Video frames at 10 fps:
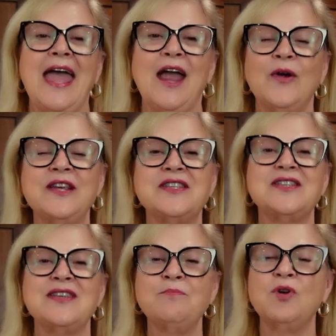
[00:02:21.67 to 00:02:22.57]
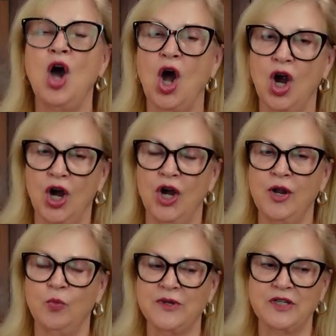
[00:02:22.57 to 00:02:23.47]
Harry's SIM
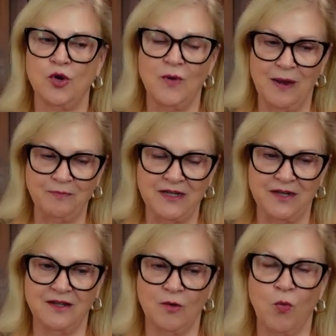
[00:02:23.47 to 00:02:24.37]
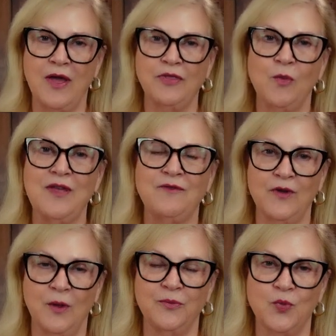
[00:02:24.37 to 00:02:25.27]
card was corrupted, the one that we
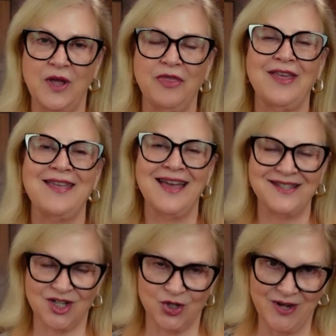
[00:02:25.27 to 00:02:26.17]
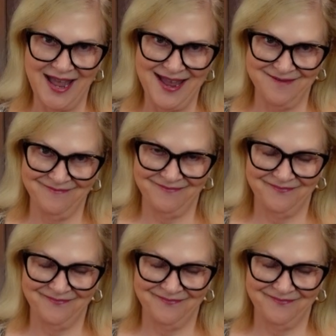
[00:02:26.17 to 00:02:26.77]
filmed with yesterday.